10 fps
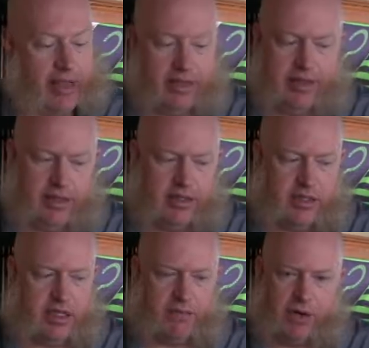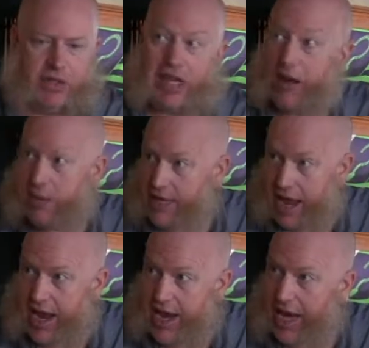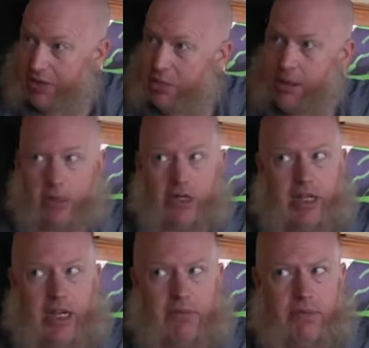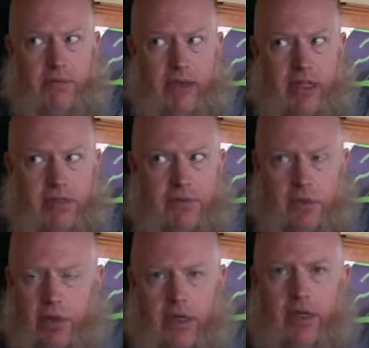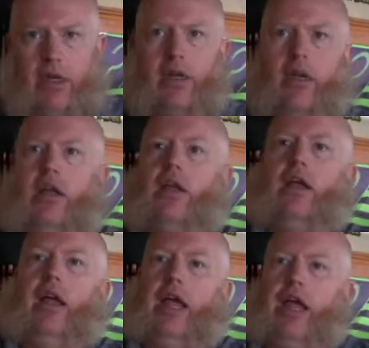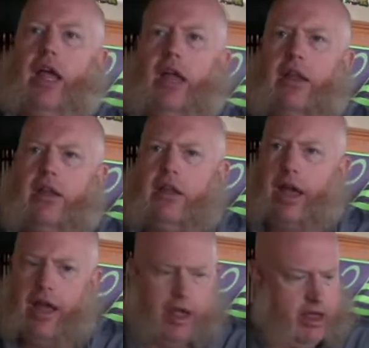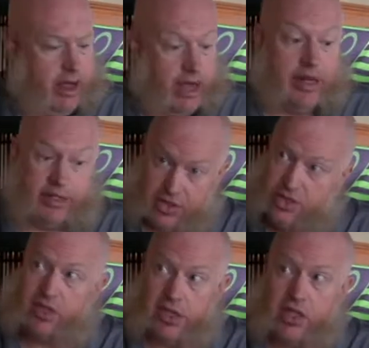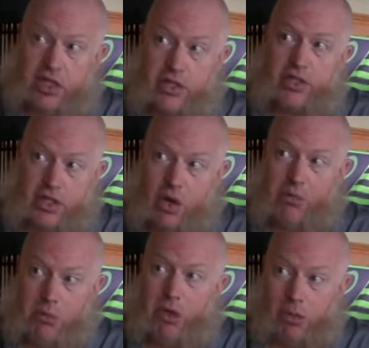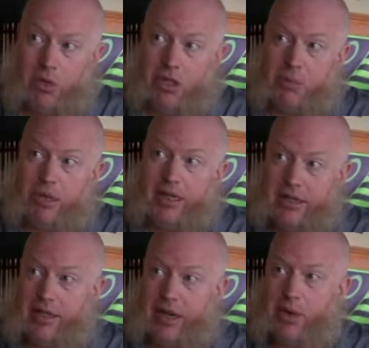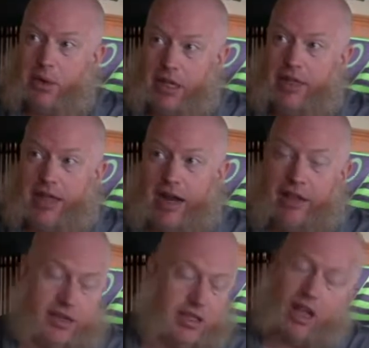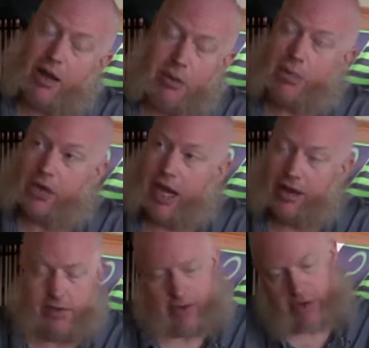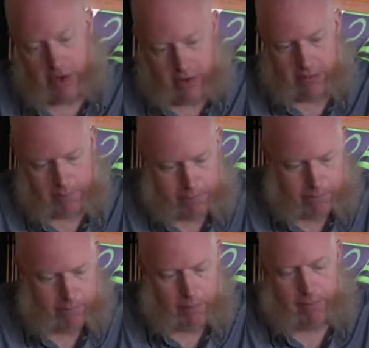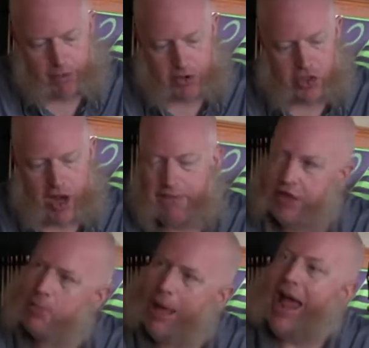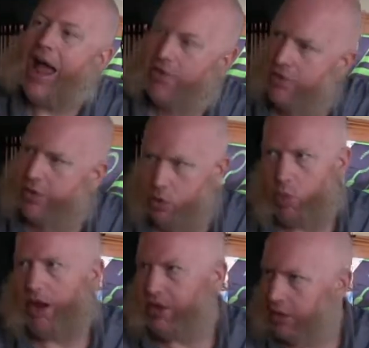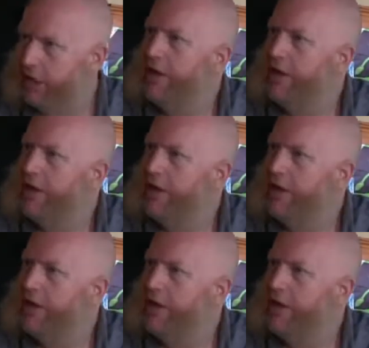I think this is the first IPA I remember seeing from Fonta Flora, and it's delicious. So I'm really pleased that they were able to hit that on this. A lot of people can't verge off their path well.